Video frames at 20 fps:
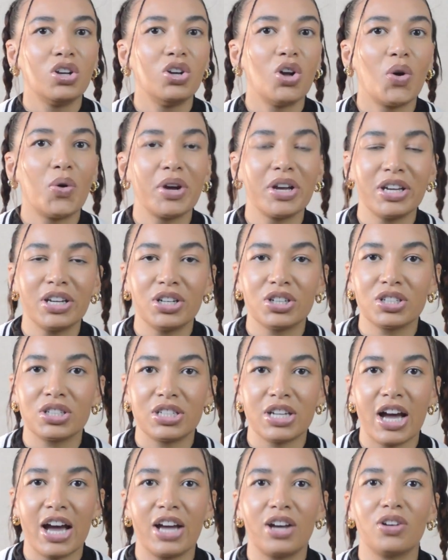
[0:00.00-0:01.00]
knowing your
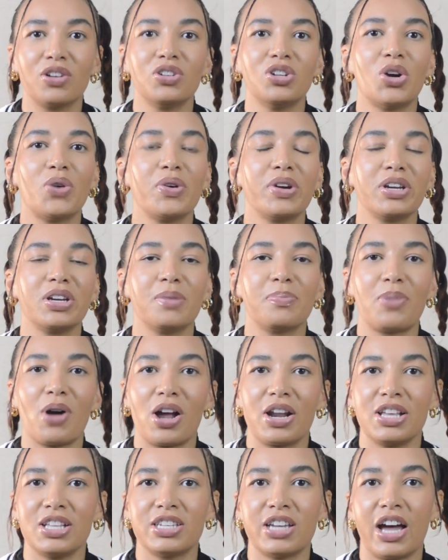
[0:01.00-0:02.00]
style, knowing your
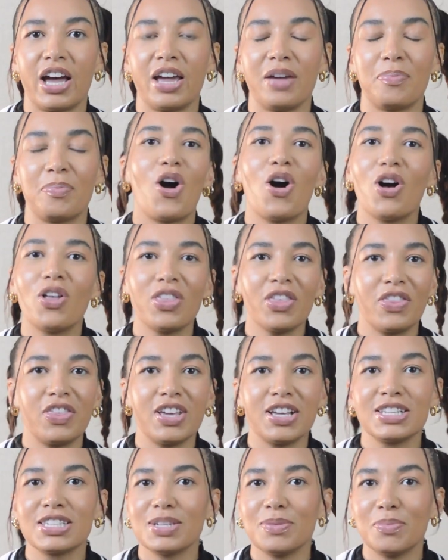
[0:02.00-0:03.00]
body type, all the
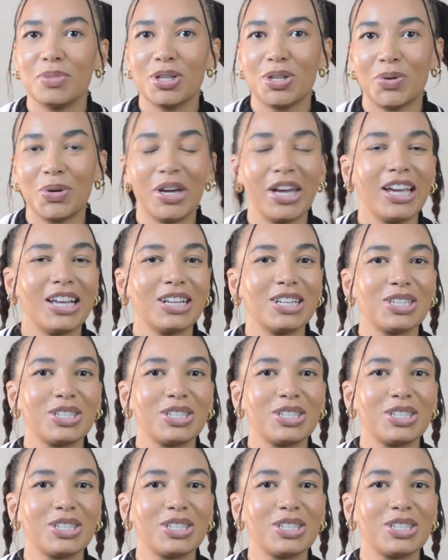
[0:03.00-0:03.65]
things in between.